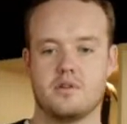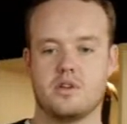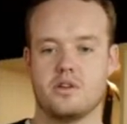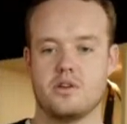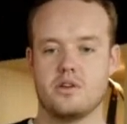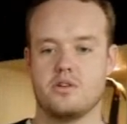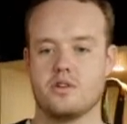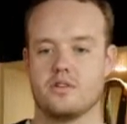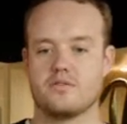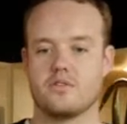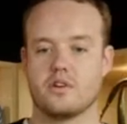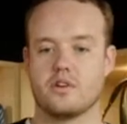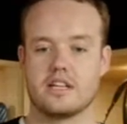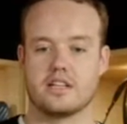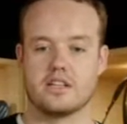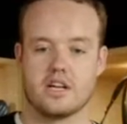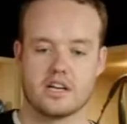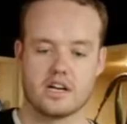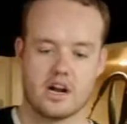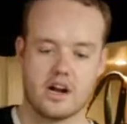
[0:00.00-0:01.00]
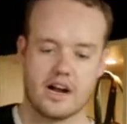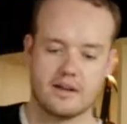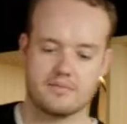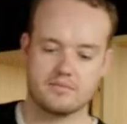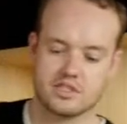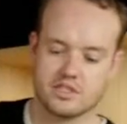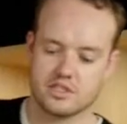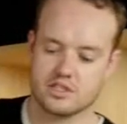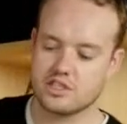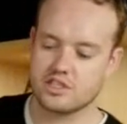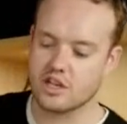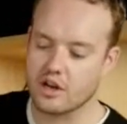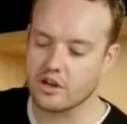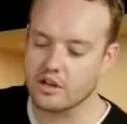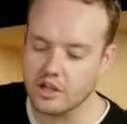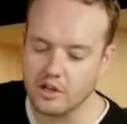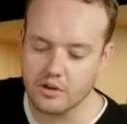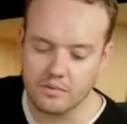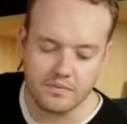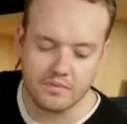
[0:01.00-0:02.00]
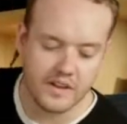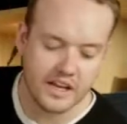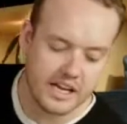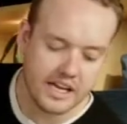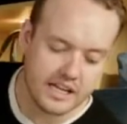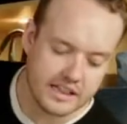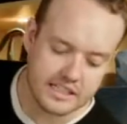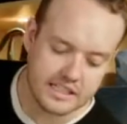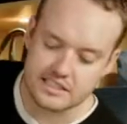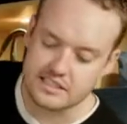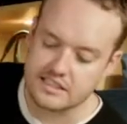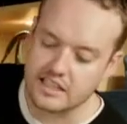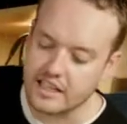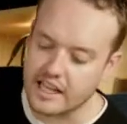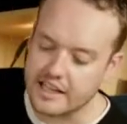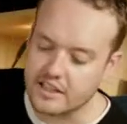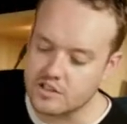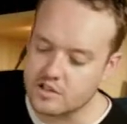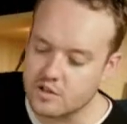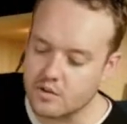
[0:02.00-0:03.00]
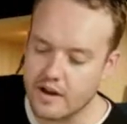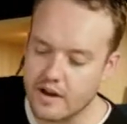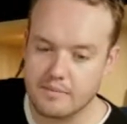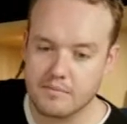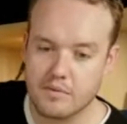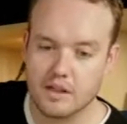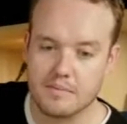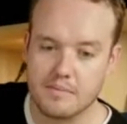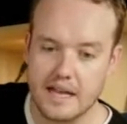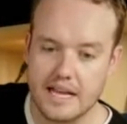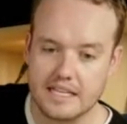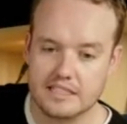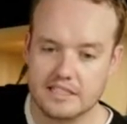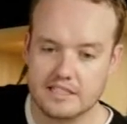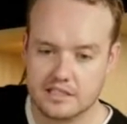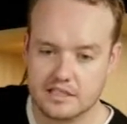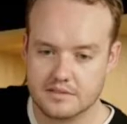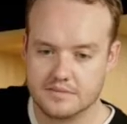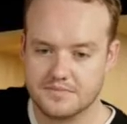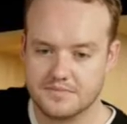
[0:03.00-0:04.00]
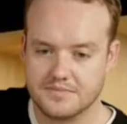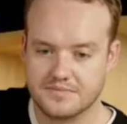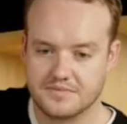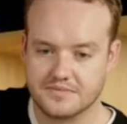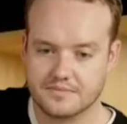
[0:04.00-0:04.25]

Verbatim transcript: Beautiful. Then look, all right, I'm just going to show you. This is the leather trim on the base